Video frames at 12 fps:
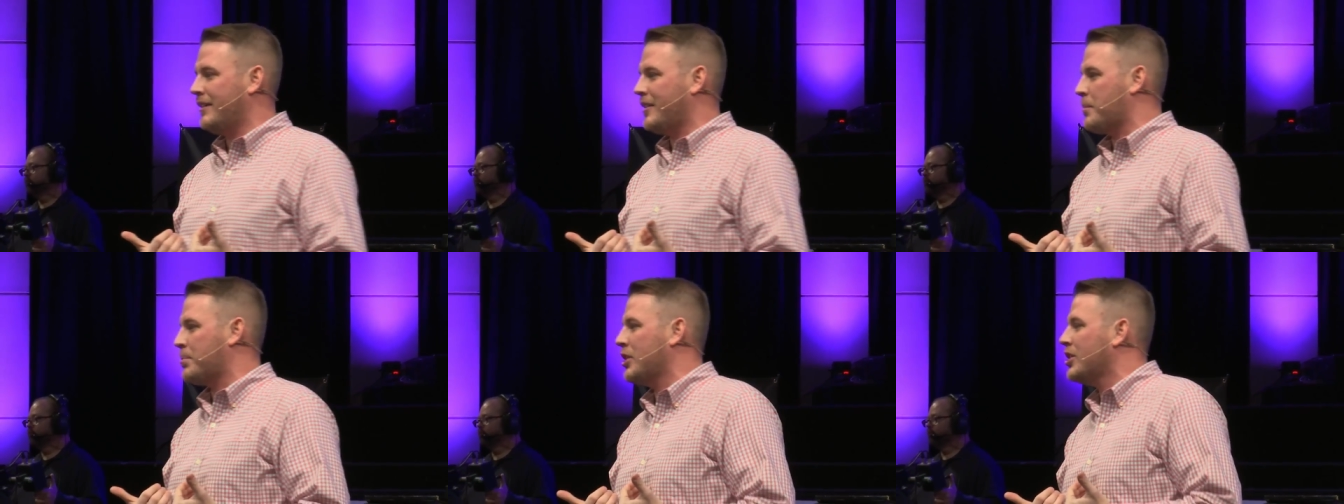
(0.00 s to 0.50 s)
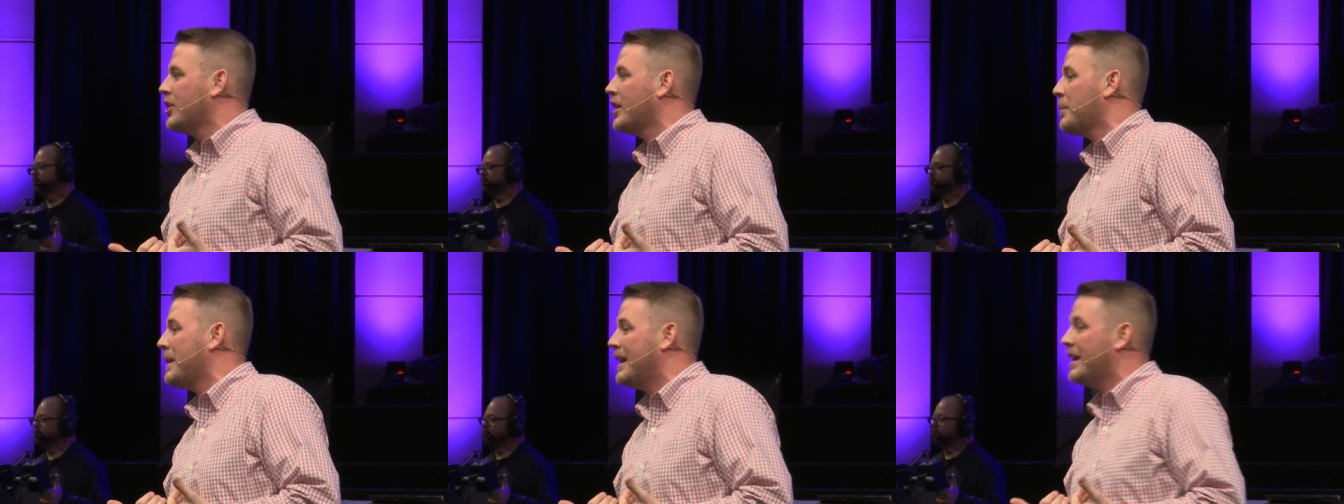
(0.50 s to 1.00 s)
is I'm pretty
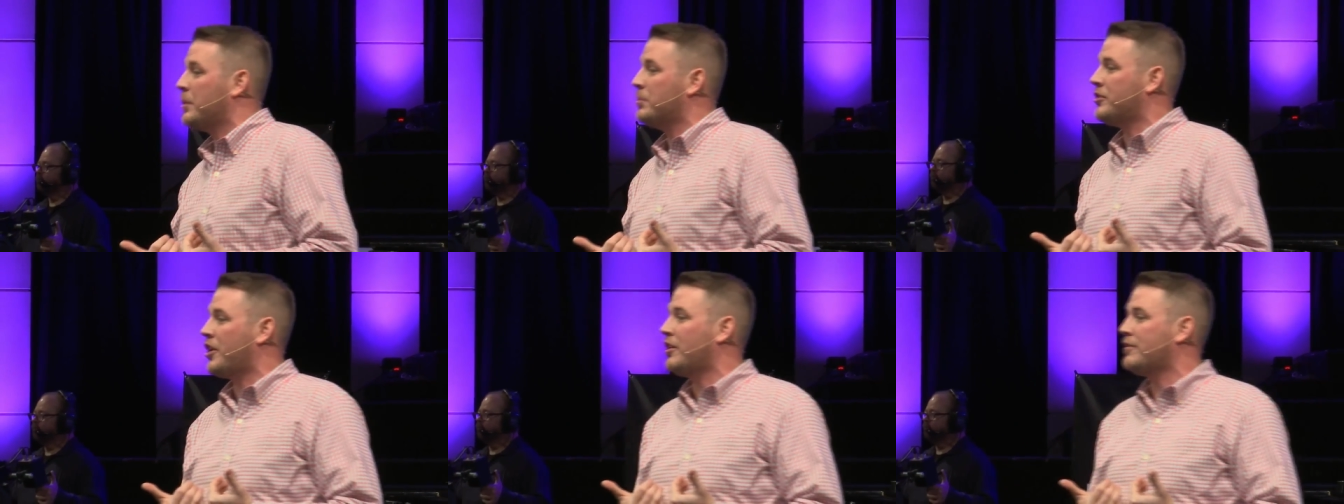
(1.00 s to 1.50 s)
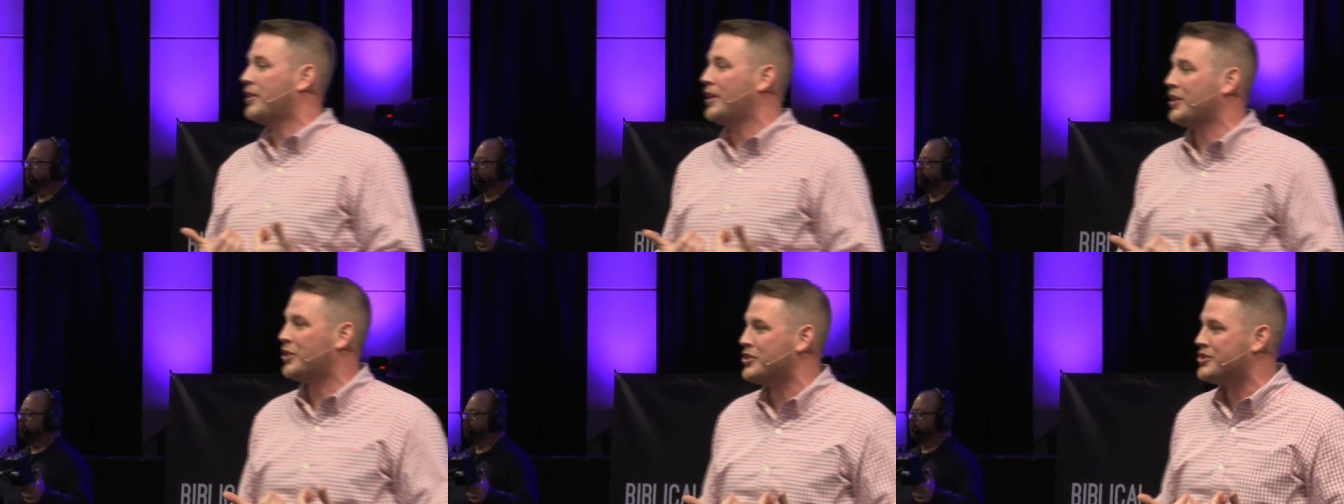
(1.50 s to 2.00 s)
good at being an observer
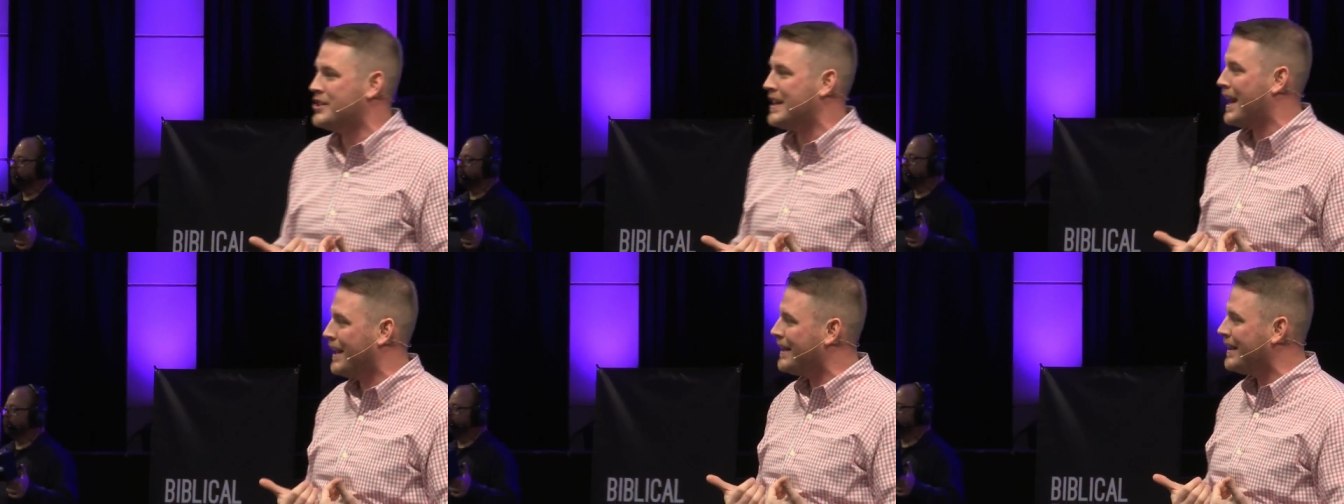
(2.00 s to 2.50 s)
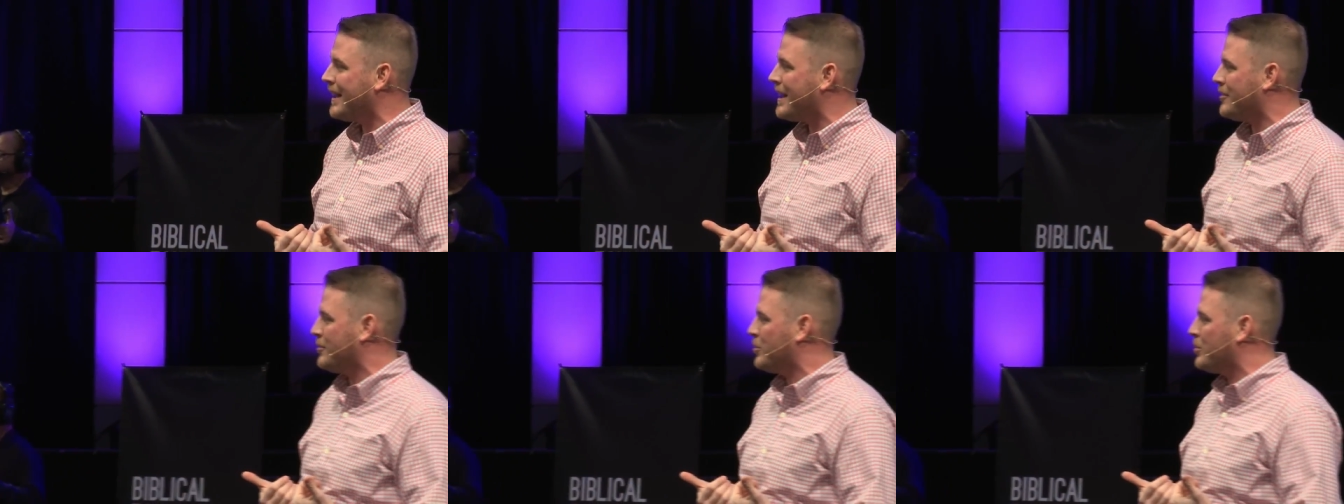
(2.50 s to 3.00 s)
in Christianity
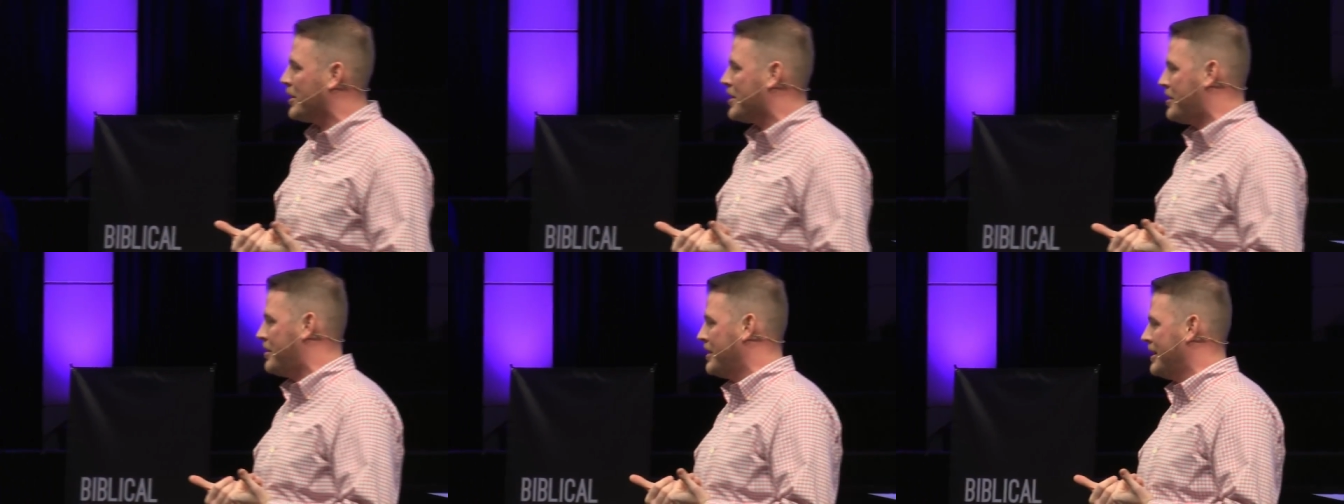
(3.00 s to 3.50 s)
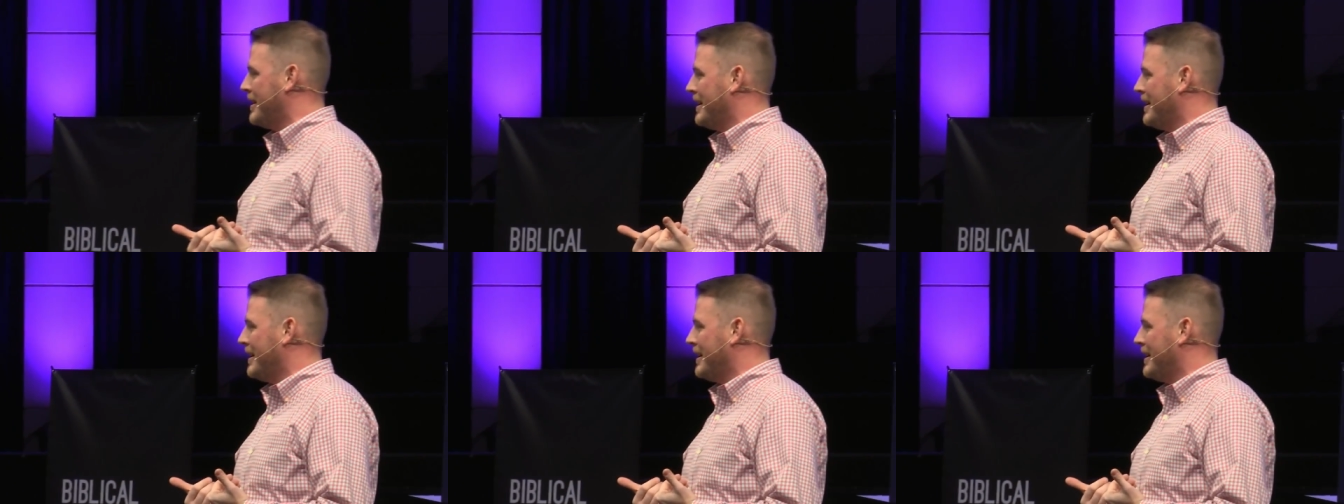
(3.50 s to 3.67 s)
as well.